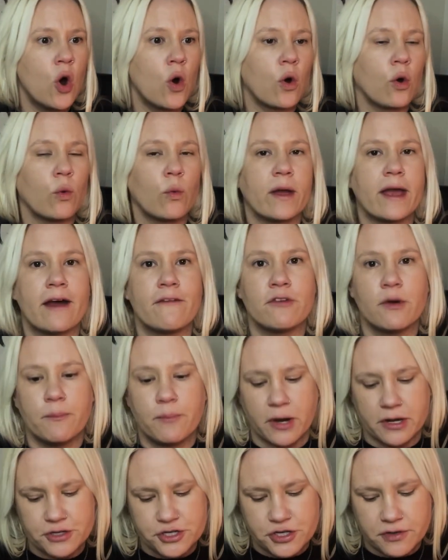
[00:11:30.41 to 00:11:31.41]
or we have a
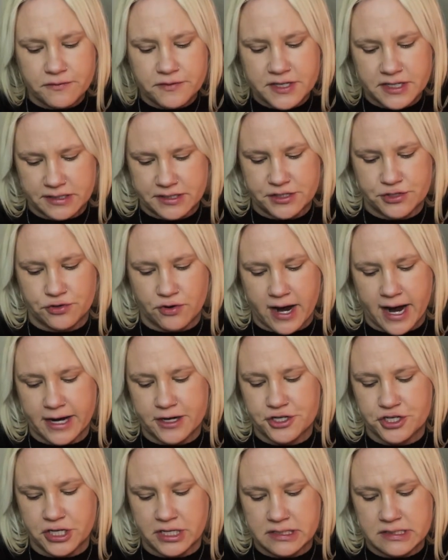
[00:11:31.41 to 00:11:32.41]
bunch of
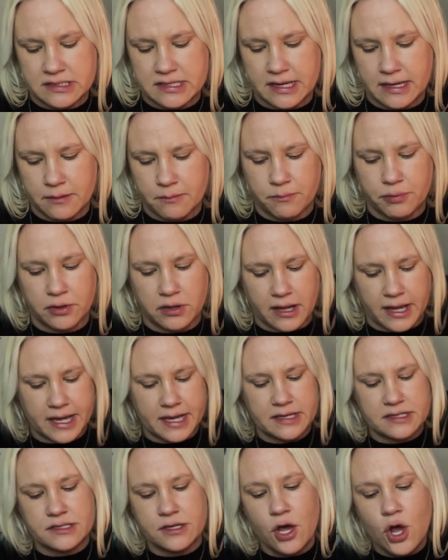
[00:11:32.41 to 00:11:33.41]
distractions in
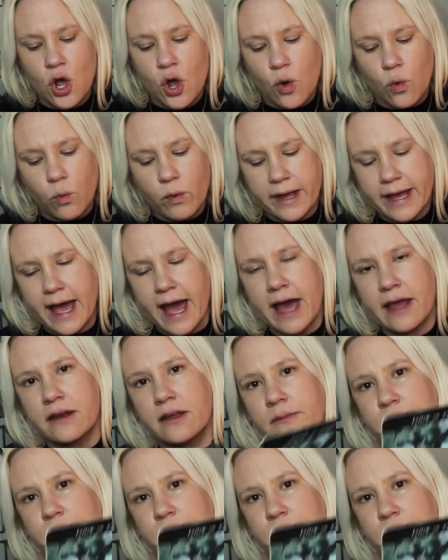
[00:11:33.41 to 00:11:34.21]
place, we end